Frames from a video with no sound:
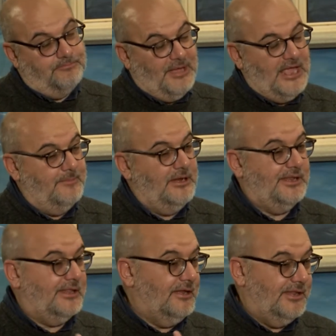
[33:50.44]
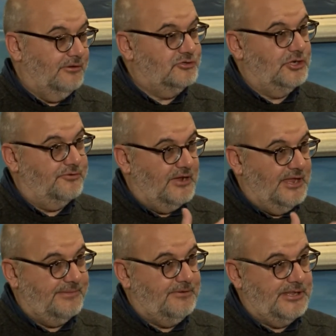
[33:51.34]
payments like social
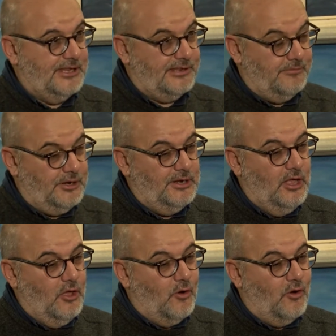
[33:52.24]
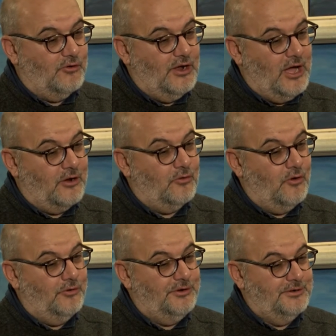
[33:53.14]
transfers and so on, or our
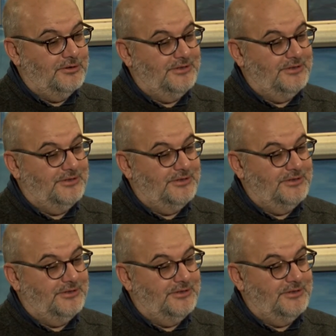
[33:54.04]
own